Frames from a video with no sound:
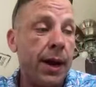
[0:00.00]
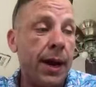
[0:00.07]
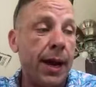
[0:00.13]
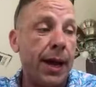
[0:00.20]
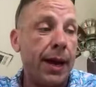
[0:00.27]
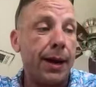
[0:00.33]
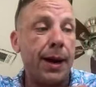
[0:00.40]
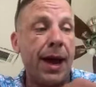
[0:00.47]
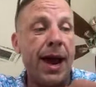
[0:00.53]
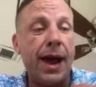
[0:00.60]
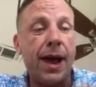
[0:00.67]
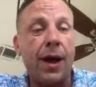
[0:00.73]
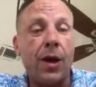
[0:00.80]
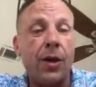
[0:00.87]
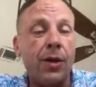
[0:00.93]
And
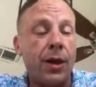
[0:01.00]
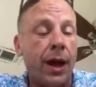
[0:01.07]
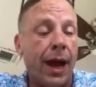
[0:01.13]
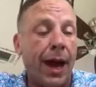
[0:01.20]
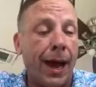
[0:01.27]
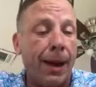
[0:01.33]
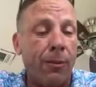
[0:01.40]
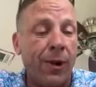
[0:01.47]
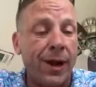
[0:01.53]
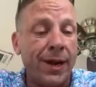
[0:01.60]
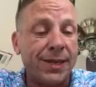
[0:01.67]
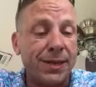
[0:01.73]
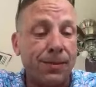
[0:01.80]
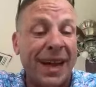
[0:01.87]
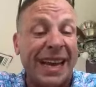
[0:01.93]
now I'm
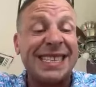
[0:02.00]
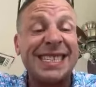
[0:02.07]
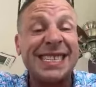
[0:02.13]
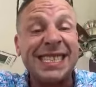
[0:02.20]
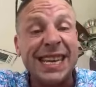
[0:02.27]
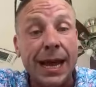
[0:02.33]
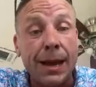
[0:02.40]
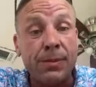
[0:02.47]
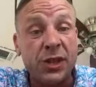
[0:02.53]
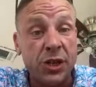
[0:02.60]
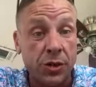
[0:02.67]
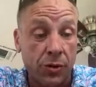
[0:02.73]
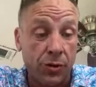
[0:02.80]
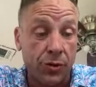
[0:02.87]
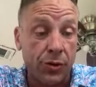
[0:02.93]
raising my
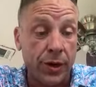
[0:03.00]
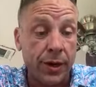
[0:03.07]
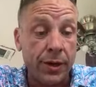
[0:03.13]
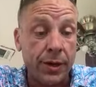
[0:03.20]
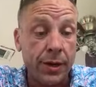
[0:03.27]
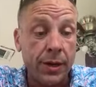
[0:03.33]
stepchildren